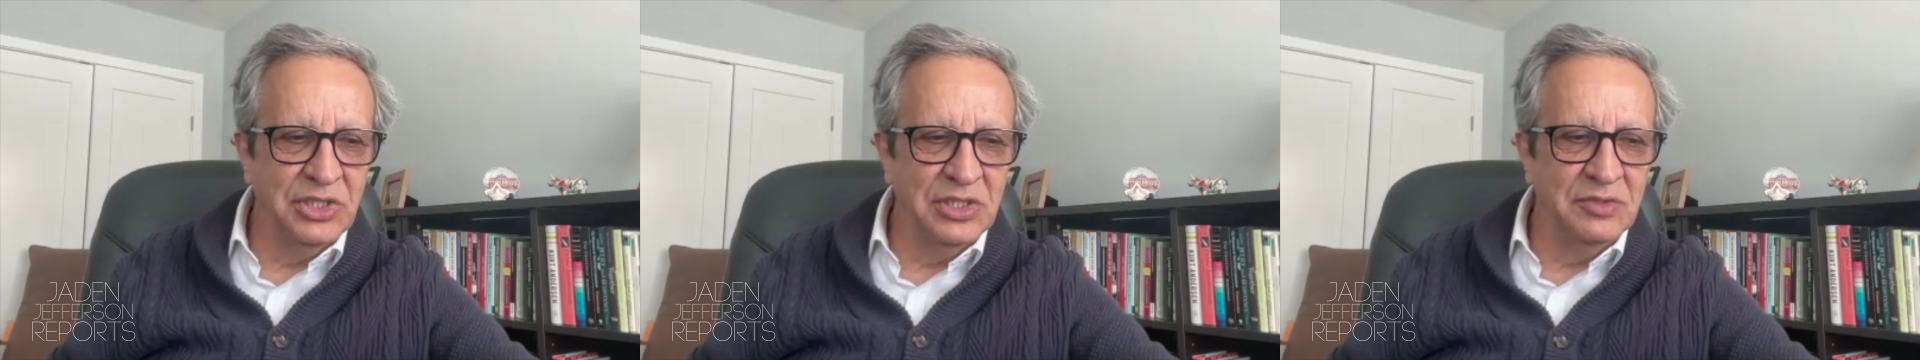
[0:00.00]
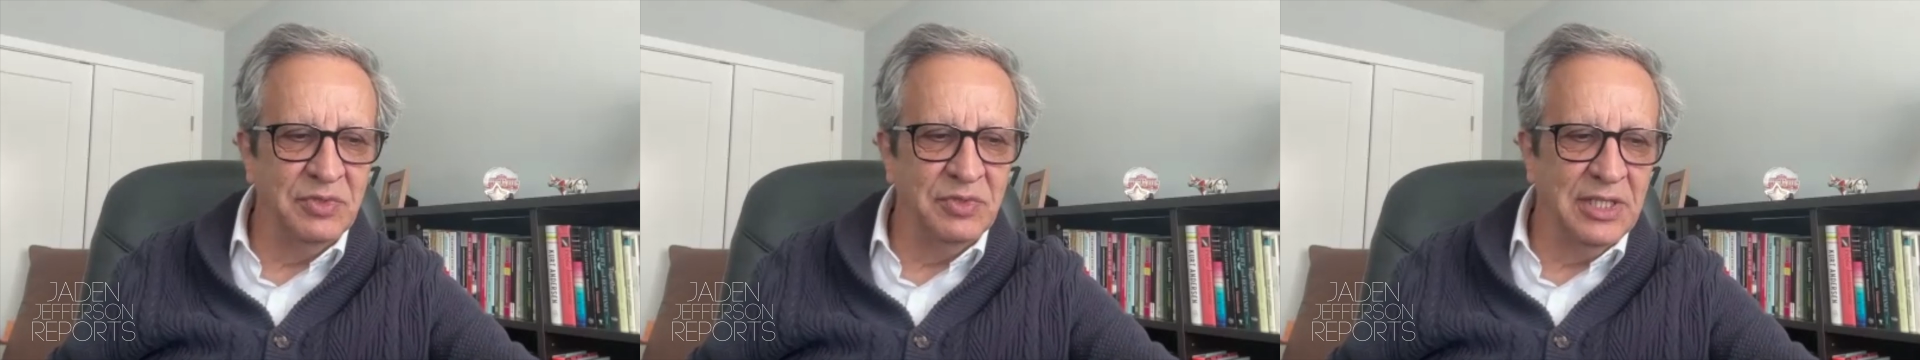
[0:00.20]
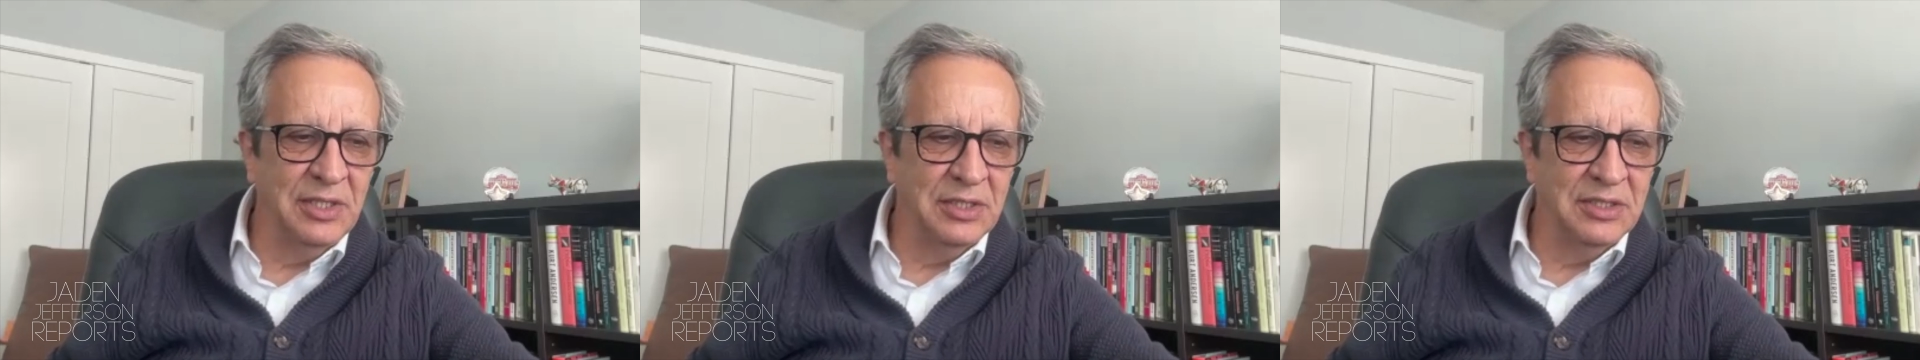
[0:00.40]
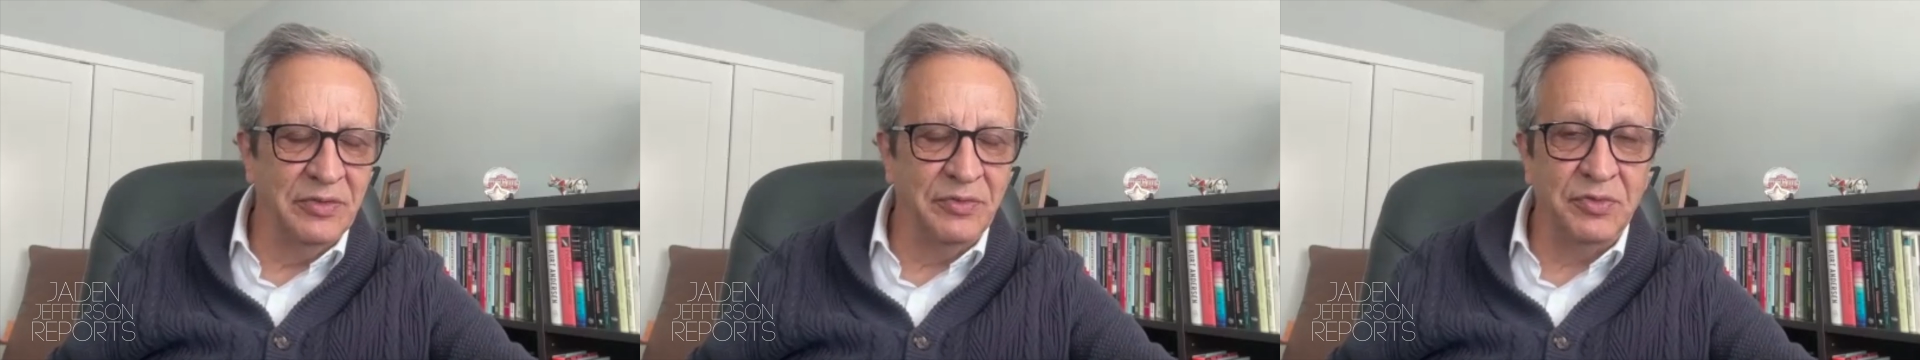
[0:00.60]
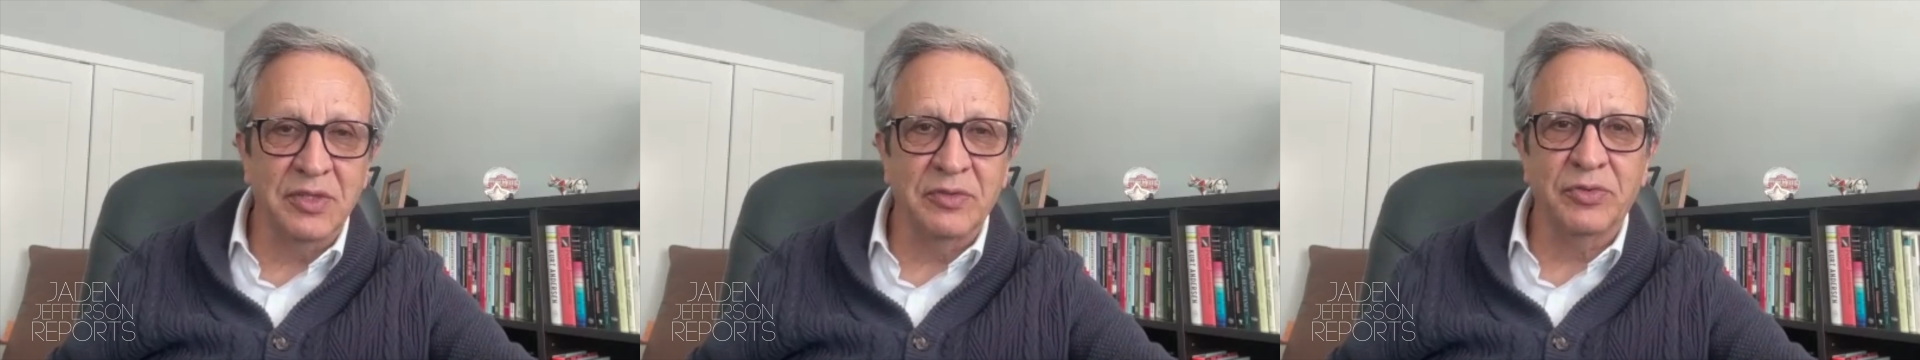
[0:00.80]
is very
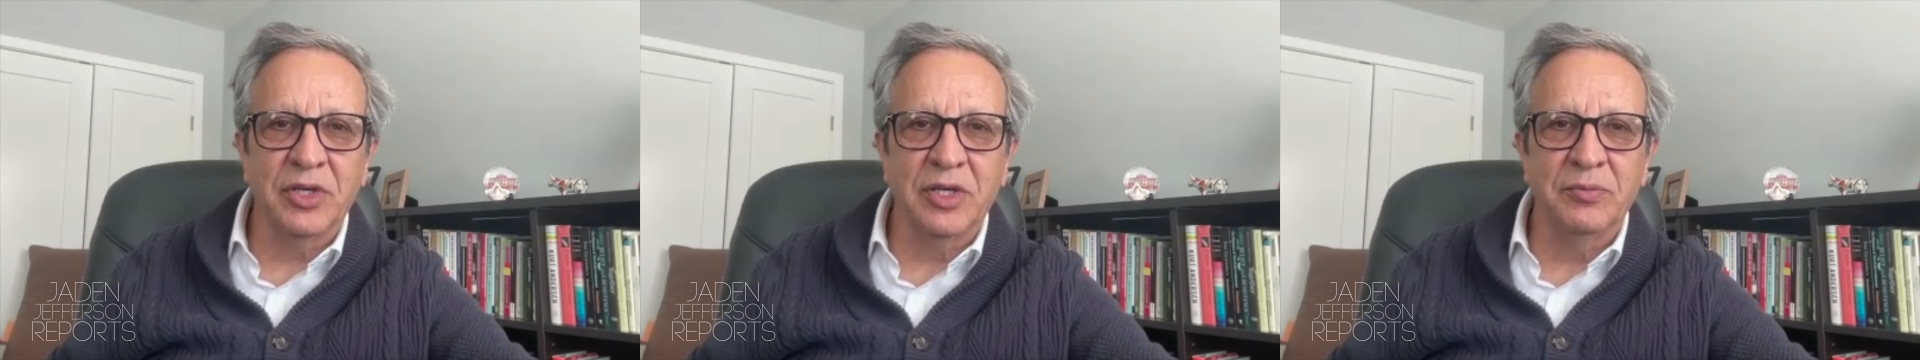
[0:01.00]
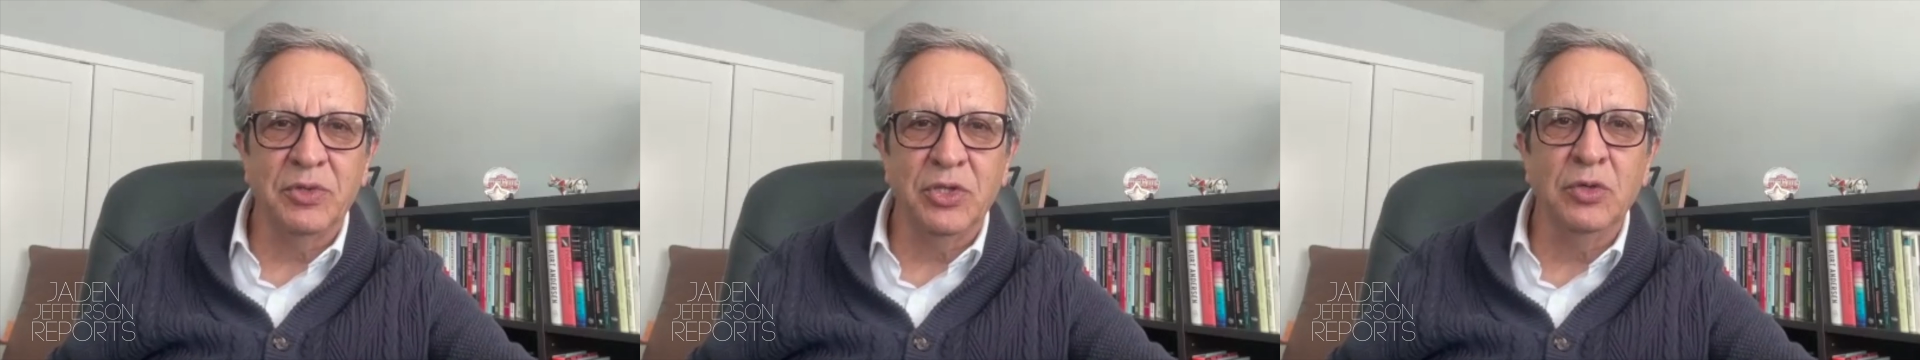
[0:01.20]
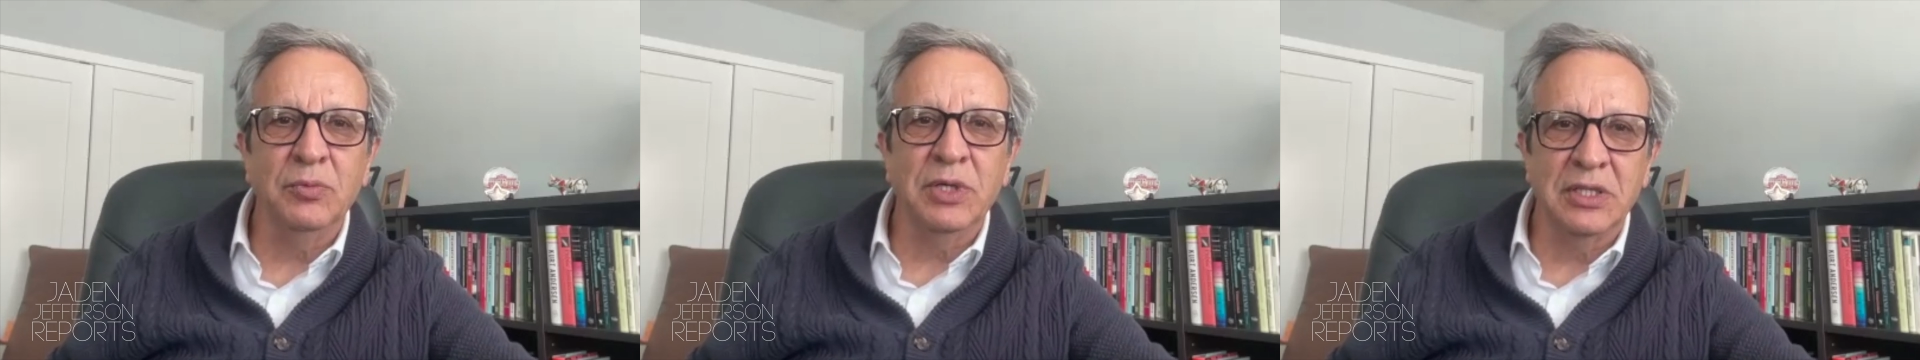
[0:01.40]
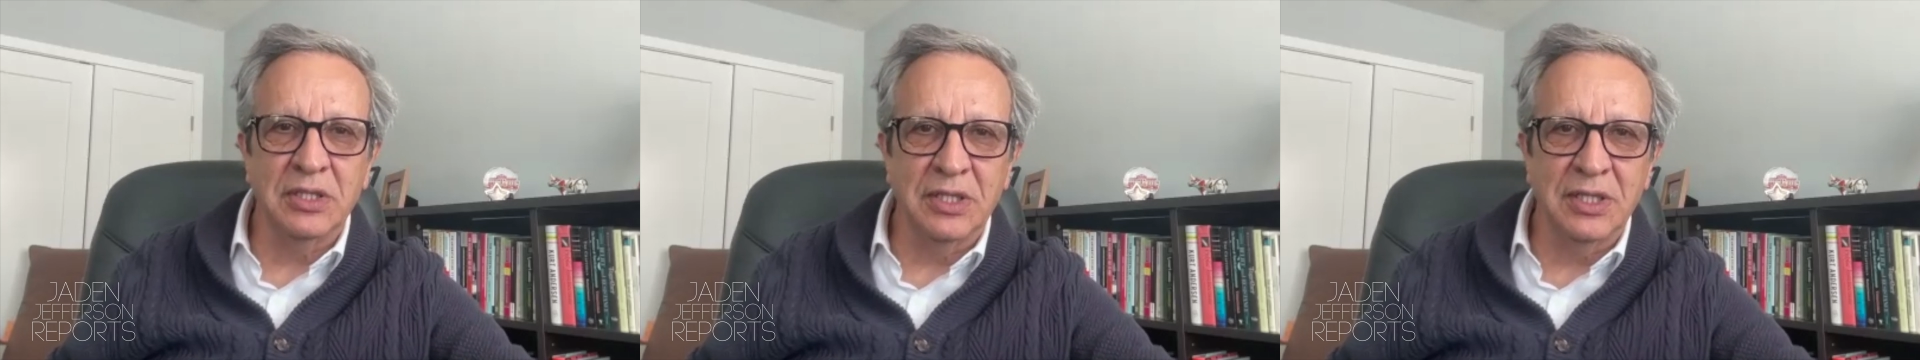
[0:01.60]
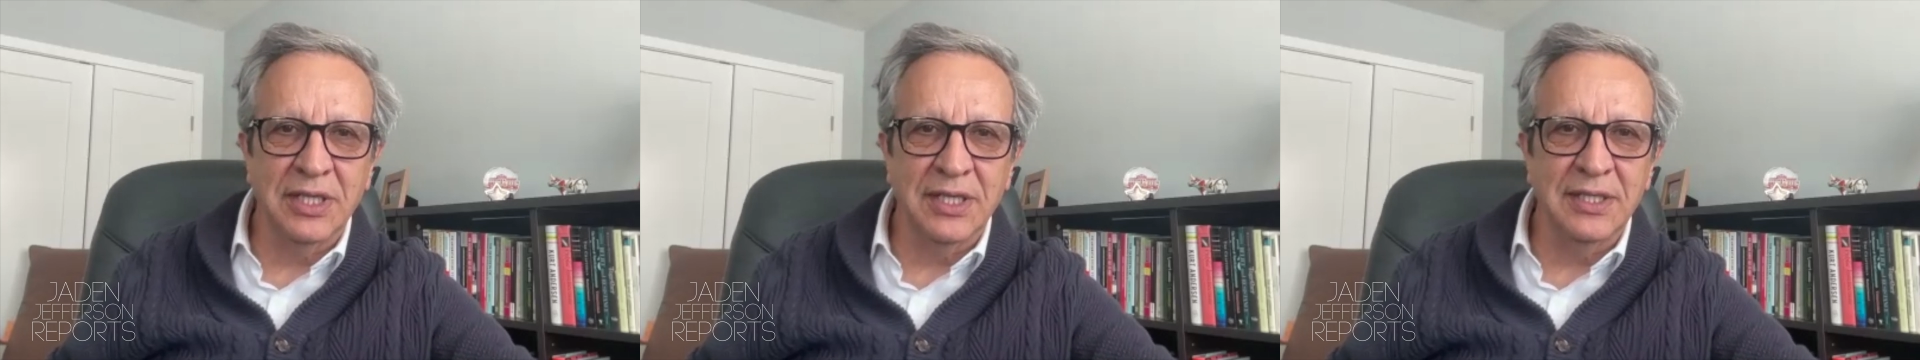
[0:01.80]
different from human
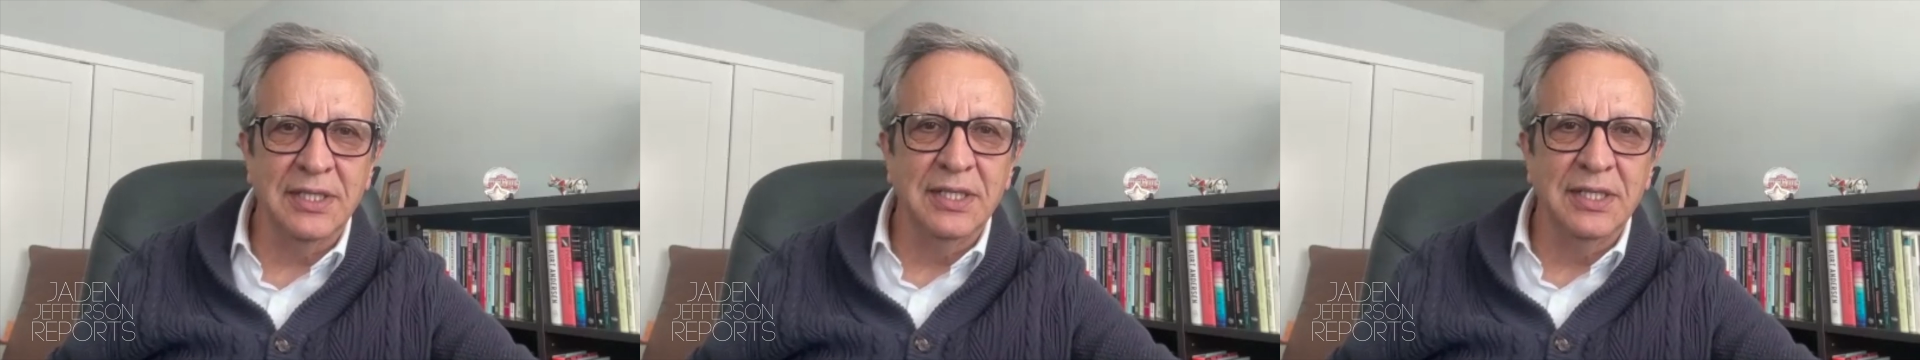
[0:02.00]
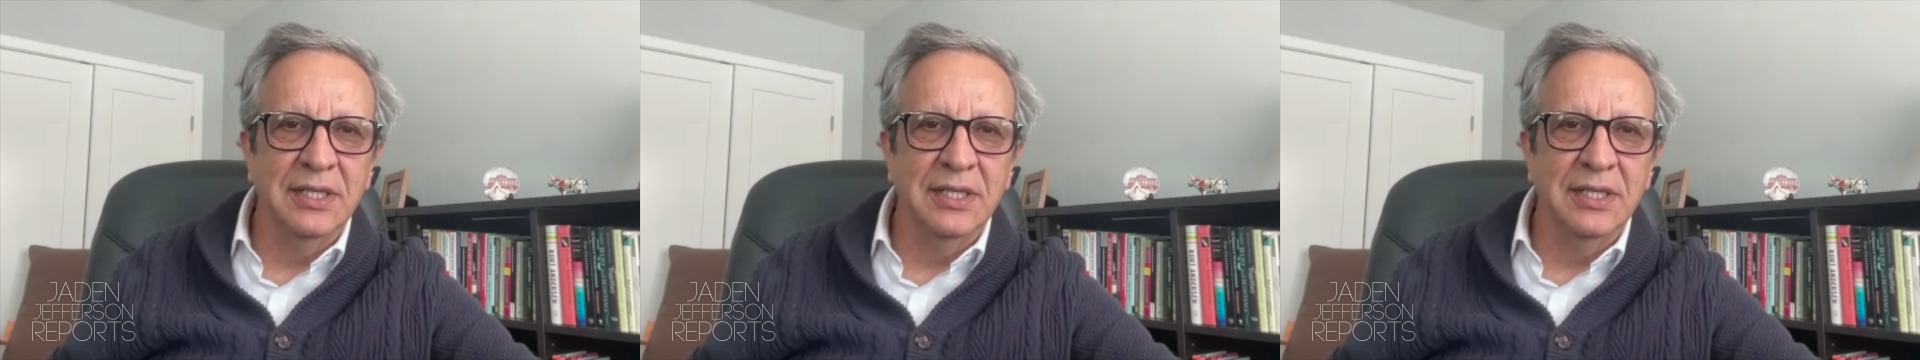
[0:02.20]
learning,